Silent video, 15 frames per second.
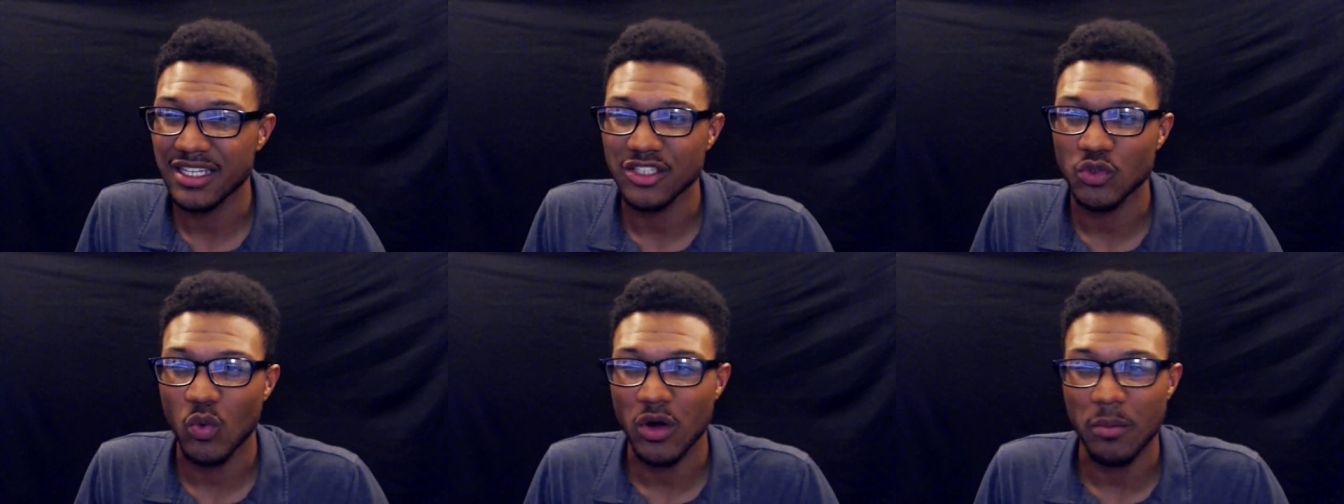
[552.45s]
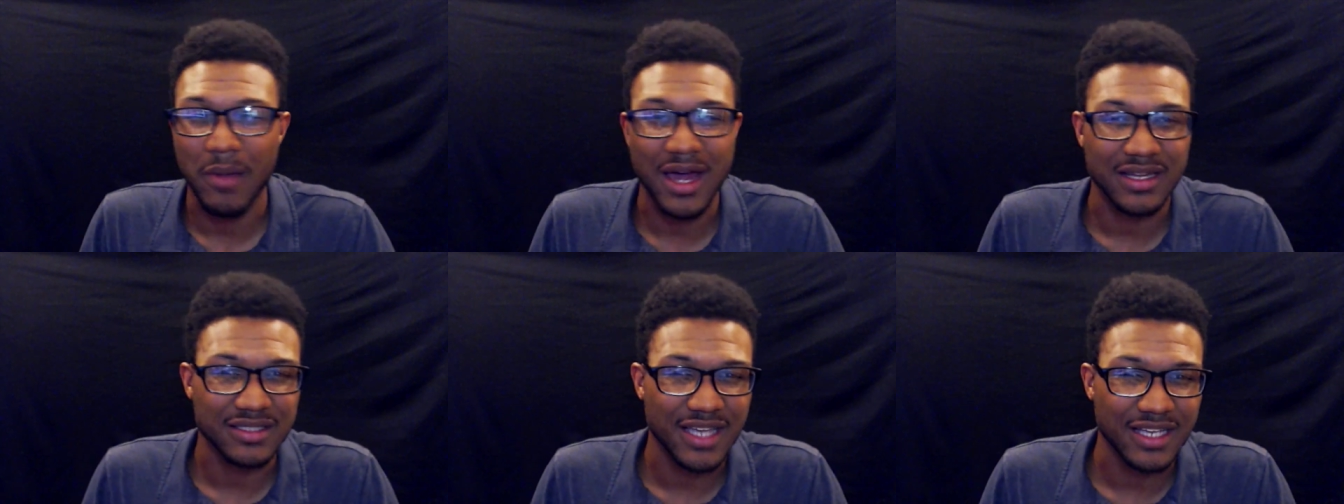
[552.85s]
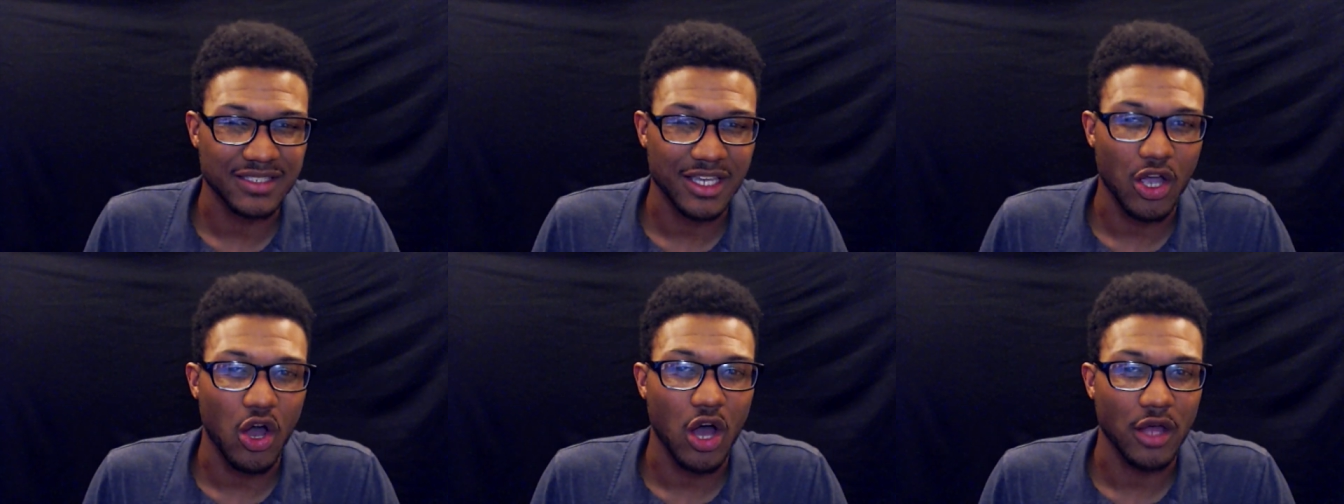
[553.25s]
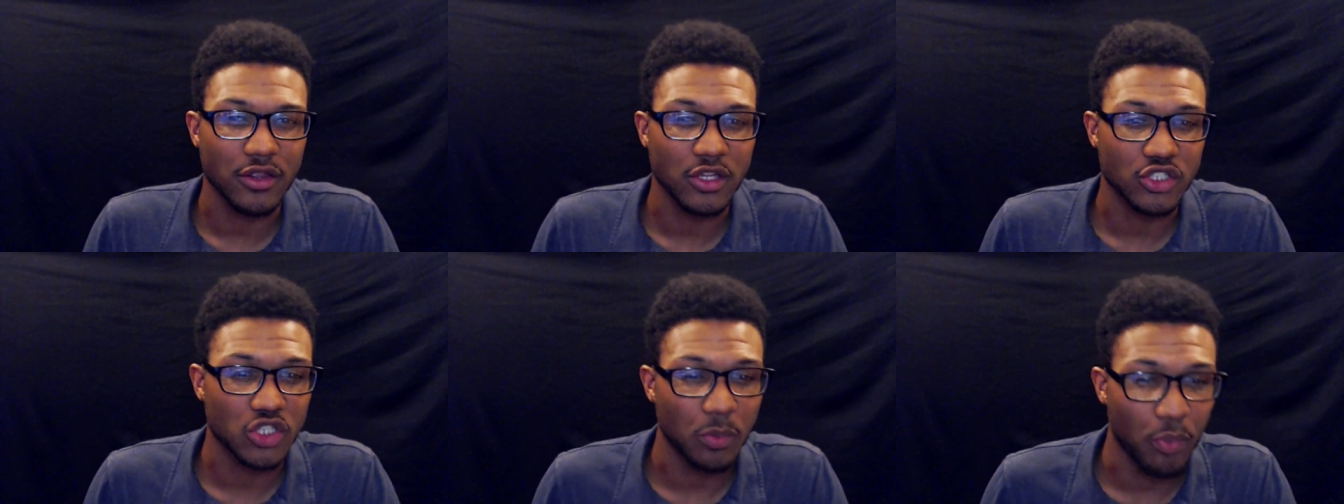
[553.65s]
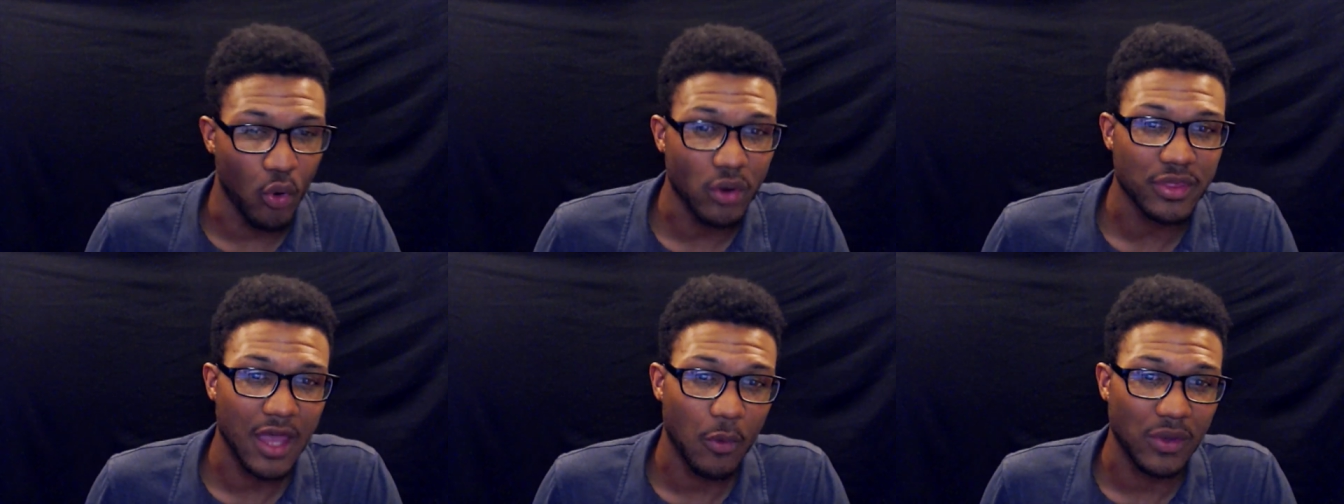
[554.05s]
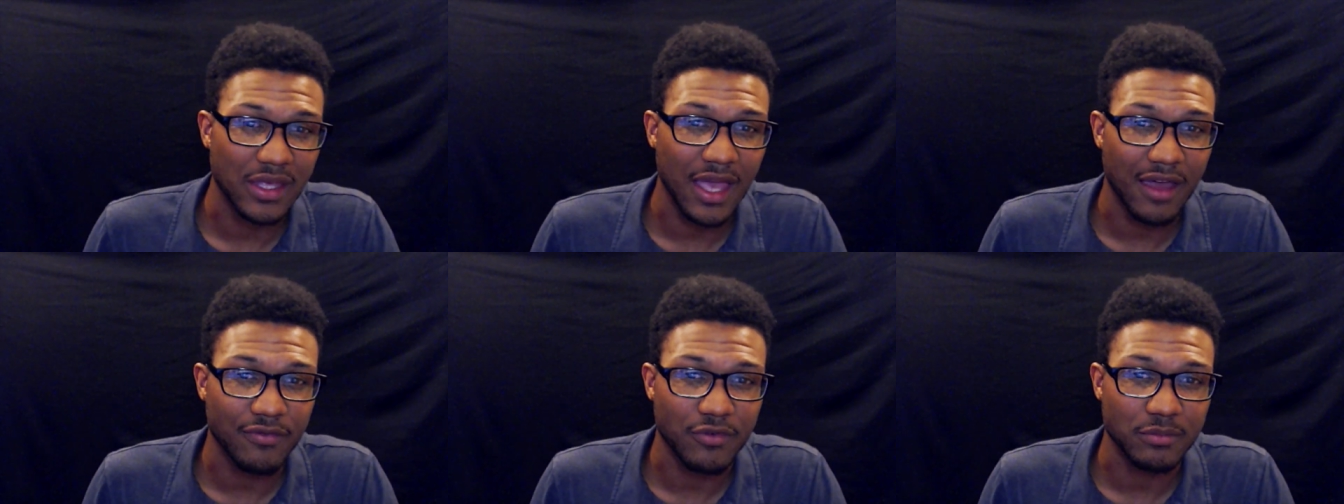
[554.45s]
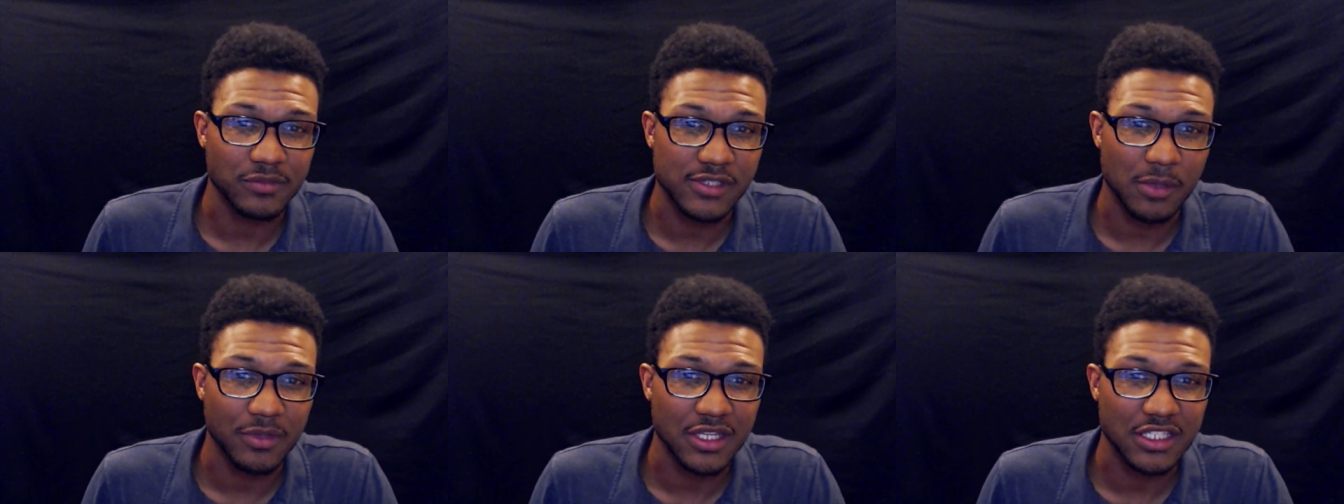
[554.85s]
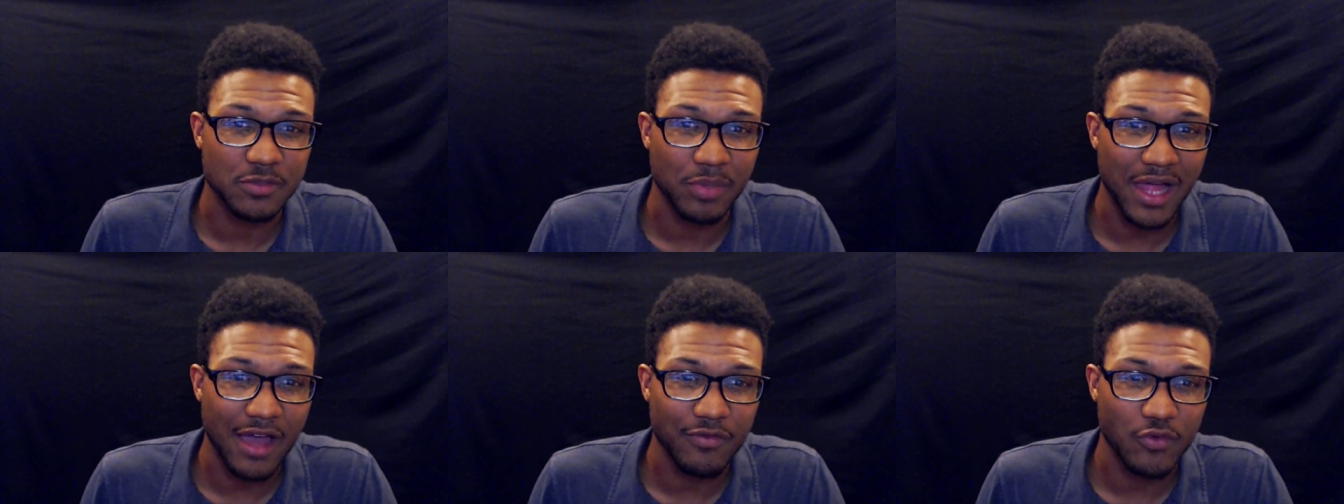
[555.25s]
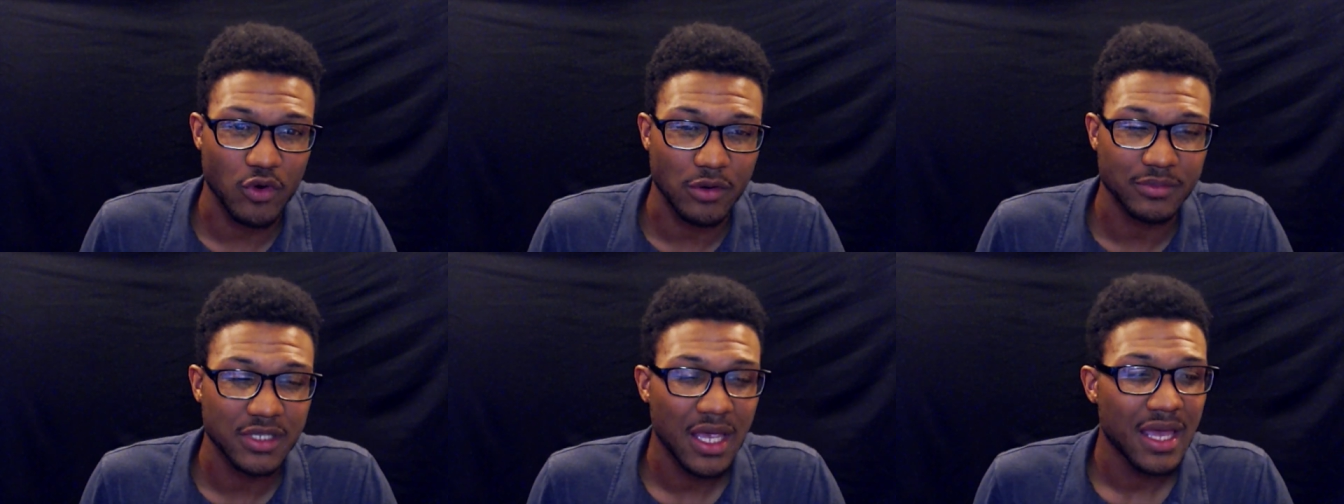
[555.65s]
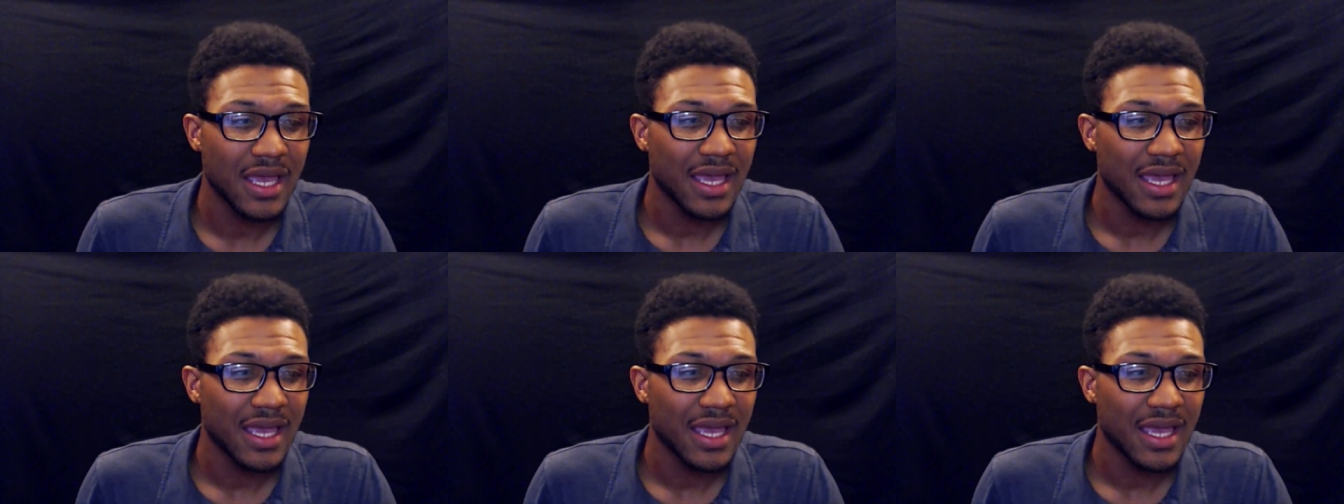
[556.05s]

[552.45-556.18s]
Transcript: is we're monetizing on the support that we get from some of these platforms,